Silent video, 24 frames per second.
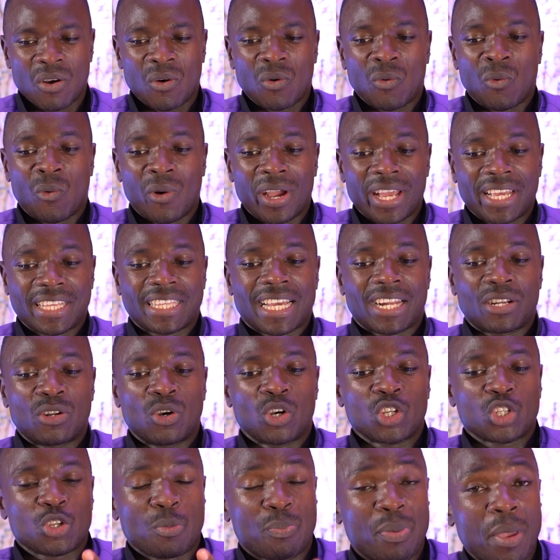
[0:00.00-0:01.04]
Whether
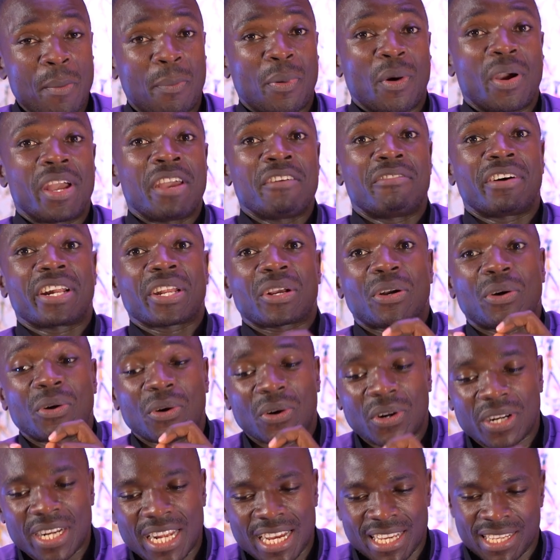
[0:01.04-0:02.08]
those people ever
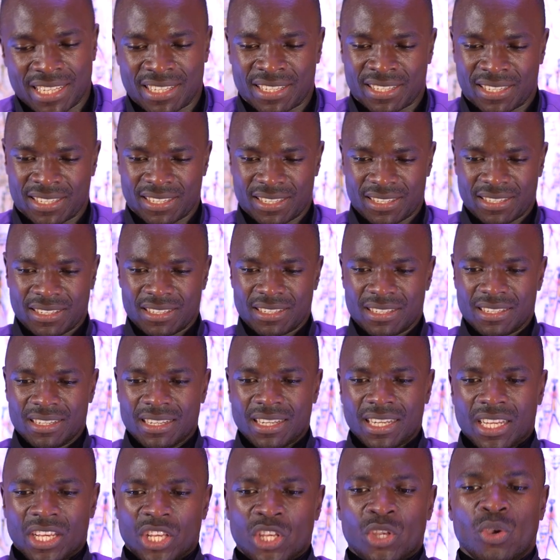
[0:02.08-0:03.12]
recognize
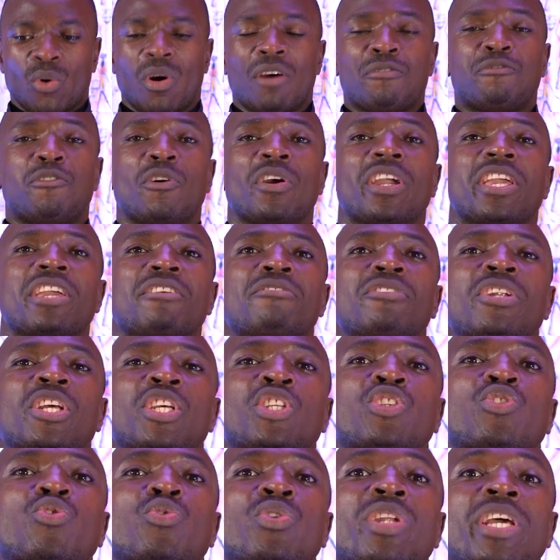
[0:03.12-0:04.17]
your
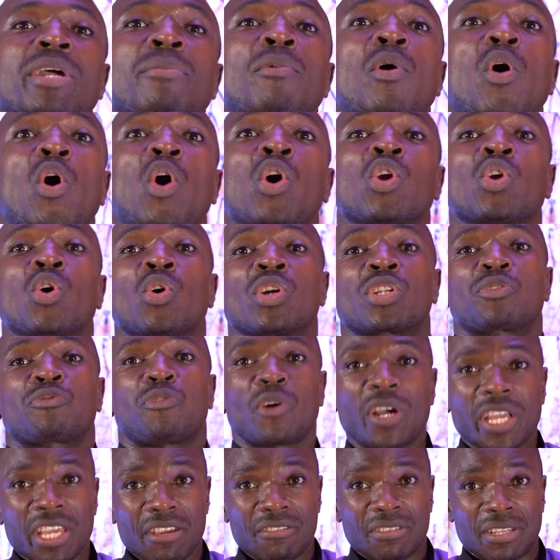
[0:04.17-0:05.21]
forgiveness to them or not,
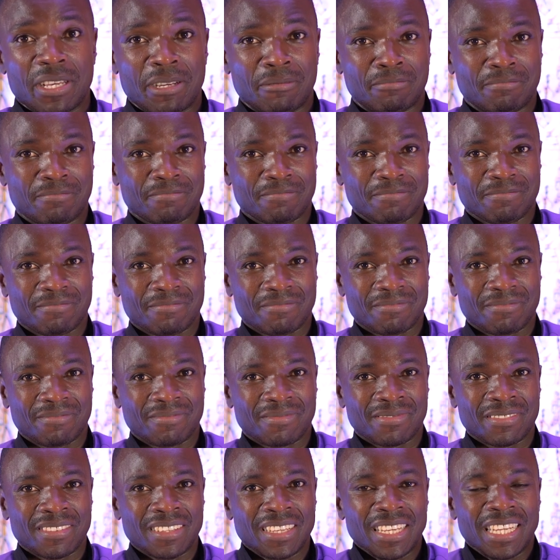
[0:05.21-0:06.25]
forgive them.
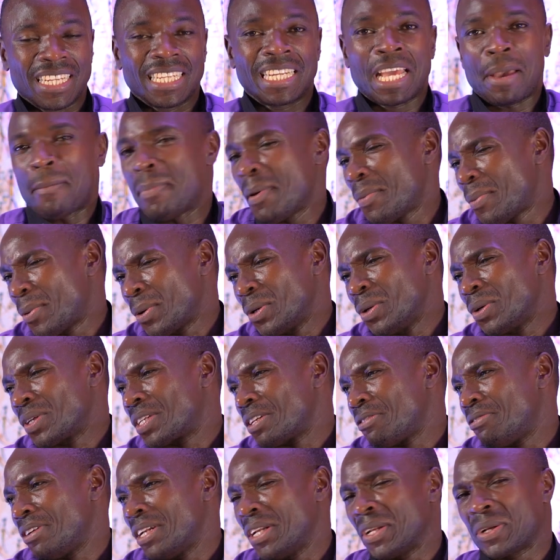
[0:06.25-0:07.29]
There are people who
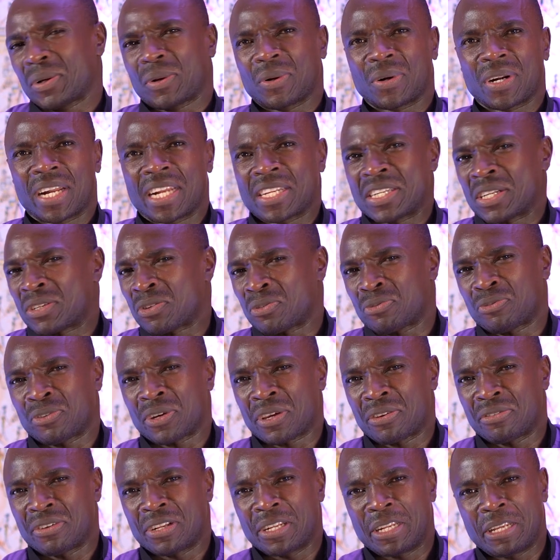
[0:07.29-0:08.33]
don't even recognize that you've
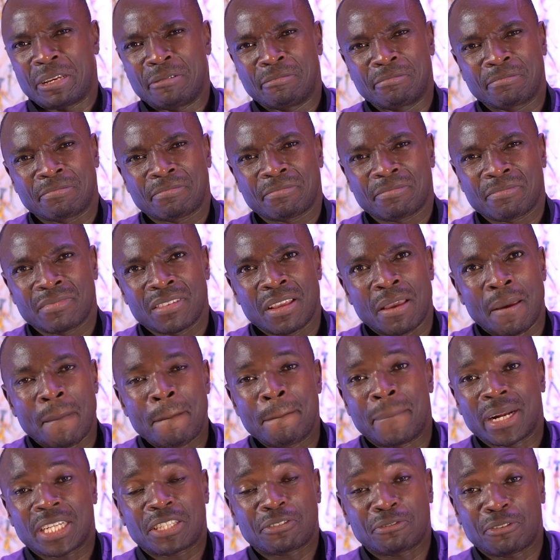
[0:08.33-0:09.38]
forgiven them,
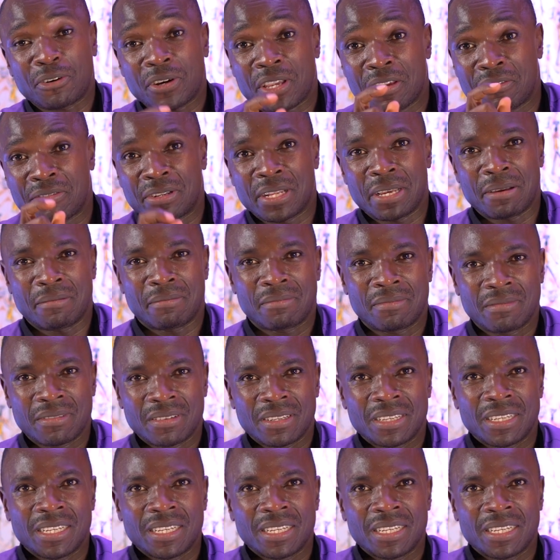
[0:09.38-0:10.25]
but forgive them.